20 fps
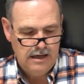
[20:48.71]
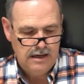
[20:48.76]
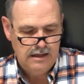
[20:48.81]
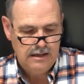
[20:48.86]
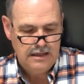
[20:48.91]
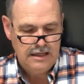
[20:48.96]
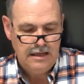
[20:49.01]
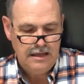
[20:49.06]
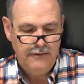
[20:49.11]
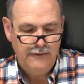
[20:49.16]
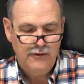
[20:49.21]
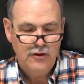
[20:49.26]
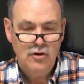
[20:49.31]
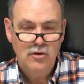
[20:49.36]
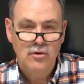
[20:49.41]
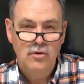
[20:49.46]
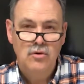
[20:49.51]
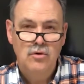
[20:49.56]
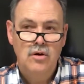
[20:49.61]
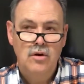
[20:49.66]
If
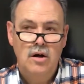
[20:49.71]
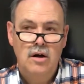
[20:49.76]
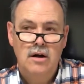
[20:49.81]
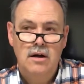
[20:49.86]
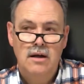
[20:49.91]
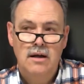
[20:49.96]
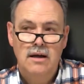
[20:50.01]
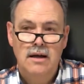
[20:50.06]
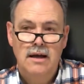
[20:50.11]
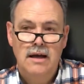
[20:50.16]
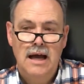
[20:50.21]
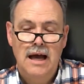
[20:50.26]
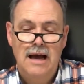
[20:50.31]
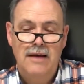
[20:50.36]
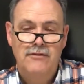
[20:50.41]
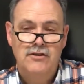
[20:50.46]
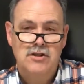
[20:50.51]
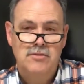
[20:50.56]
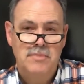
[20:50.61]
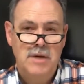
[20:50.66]
you
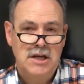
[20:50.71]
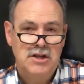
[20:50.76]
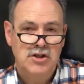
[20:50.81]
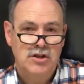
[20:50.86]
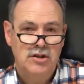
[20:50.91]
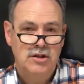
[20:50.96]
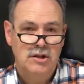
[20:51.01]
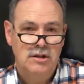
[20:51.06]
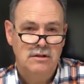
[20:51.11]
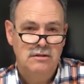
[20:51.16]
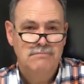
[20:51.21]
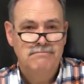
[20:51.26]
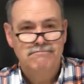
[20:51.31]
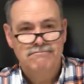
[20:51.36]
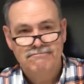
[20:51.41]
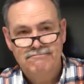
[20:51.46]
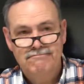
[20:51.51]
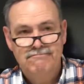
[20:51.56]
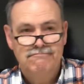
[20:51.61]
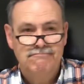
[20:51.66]
have a special
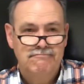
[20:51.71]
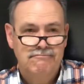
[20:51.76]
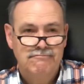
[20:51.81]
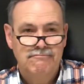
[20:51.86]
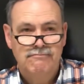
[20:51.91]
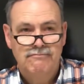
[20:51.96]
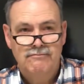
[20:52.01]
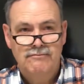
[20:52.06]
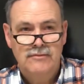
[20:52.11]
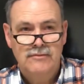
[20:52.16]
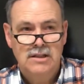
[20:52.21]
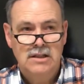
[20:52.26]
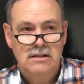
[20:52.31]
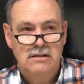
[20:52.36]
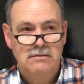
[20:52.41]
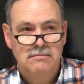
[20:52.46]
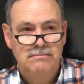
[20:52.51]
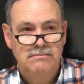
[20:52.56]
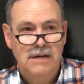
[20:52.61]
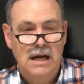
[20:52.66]

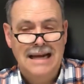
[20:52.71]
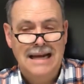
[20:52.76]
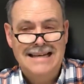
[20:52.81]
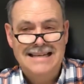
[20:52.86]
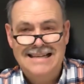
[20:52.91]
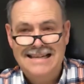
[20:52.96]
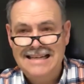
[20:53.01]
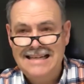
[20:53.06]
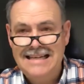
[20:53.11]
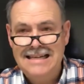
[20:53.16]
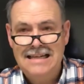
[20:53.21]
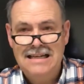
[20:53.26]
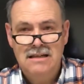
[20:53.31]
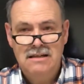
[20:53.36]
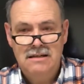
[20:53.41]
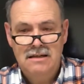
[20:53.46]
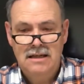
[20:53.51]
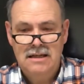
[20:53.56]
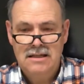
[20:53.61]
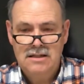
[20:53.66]
ID,
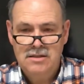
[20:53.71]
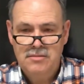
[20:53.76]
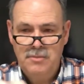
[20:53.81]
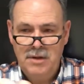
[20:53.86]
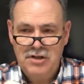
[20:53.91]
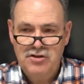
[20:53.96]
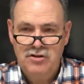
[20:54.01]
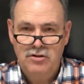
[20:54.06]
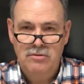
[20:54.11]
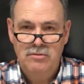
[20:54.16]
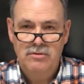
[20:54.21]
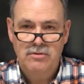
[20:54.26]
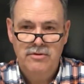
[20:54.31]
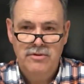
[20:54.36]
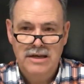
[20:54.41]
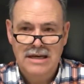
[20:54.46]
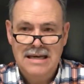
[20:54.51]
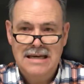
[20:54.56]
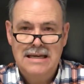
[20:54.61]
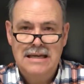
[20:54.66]
a special
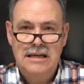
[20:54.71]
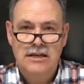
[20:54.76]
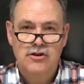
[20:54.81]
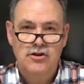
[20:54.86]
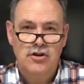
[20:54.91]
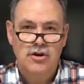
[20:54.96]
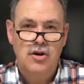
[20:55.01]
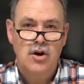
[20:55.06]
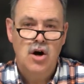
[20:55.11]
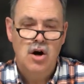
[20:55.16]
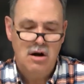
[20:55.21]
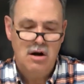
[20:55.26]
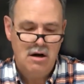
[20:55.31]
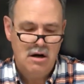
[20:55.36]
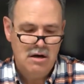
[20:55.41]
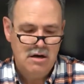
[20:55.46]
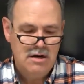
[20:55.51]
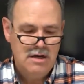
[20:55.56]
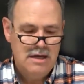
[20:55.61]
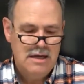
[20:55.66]
thing in your
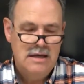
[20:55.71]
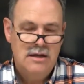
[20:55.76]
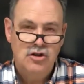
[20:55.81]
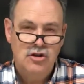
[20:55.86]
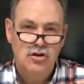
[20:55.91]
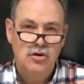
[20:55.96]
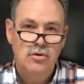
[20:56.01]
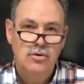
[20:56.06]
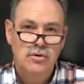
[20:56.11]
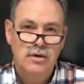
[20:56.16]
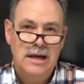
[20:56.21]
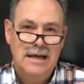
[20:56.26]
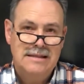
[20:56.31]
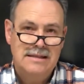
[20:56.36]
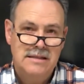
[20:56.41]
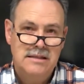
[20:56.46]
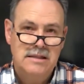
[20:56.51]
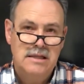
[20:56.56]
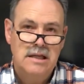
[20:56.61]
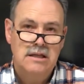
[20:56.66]
car, you as
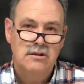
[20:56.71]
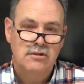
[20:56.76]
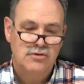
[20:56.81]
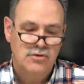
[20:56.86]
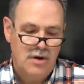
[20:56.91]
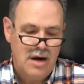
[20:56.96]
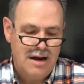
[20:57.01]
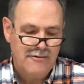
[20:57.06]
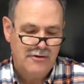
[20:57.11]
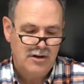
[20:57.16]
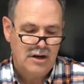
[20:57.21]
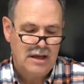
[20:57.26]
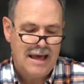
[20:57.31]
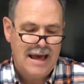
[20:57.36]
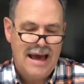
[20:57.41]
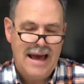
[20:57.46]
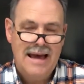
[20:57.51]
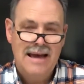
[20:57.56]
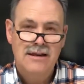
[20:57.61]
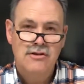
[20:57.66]
a single driver
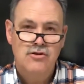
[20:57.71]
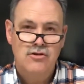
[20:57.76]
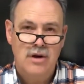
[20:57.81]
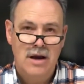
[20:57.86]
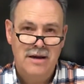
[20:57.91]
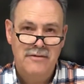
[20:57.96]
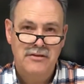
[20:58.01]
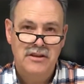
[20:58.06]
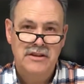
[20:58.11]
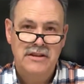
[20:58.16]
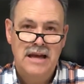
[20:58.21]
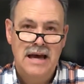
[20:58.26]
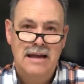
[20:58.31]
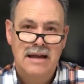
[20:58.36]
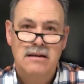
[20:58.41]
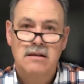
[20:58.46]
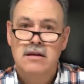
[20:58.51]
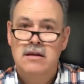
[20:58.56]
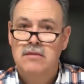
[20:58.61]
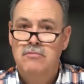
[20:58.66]
can drive in that,
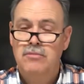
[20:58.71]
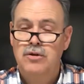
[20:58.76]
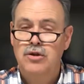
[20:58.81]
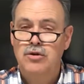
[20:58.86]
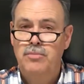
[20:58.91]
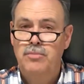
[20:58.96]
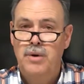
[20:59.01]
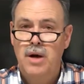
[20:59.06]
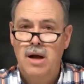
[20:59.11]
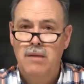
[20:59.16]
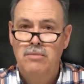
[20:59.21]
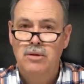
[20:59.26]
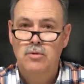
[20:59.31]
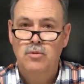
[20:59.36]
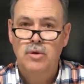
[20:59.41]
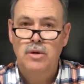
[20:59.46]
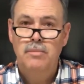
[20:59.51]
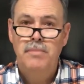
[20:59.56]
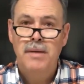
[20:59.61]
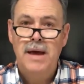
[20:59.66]
but you probably
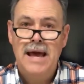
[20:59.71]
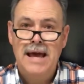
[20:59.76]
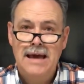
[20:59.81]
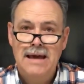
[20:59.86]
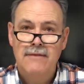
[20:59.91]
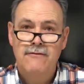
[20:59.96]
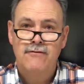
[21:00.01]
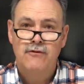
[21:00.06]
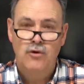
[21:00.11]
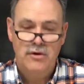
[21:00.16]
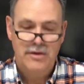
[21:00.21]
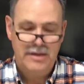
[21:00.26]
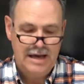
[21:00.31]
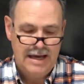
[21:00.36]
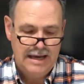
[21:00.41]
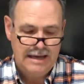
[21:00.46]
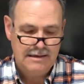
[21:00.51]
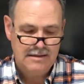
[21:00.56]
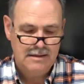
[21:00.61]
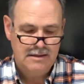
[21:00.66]
will pay for
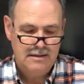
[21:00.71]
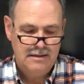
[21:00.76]
that